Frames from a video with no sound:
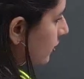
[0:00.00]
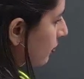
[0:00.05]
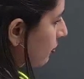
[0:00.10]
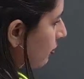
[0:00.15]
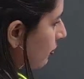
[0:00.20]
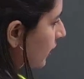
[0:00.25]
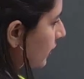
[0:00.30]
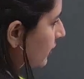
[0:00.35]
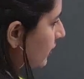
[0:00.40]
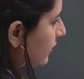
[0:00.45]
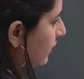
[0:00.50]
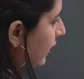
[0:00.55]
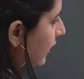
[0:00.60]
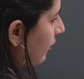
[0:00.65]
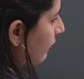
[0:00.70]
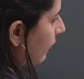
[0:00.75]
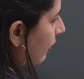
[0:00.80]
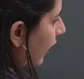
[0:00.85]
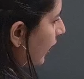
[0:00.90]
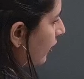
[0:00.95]
but same
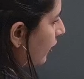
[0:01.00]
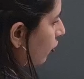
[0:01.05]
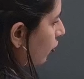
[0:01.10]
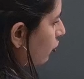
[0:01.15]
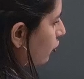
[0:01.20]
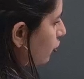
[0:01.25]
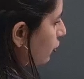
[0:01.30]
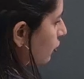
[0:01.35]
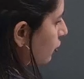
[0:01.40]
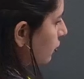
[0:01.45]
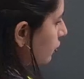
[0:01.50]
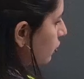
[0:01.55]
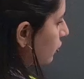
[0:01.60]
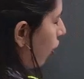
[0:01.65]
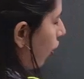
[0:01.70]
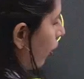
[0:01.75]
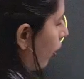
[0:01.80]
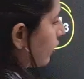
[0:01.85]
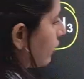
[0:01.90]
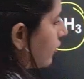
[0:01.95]
hydrogens
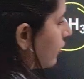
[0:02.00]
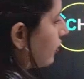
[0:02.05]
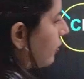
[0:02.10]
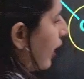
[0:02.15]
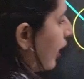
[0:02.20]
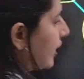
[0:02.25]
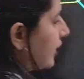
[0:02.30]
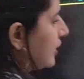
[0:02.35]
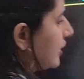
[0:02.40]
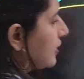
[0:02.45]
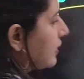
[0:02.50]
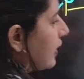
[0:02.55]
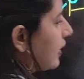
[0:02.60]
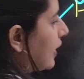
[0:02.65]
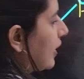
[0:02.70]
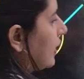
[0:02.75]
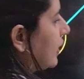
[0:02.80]
on the right side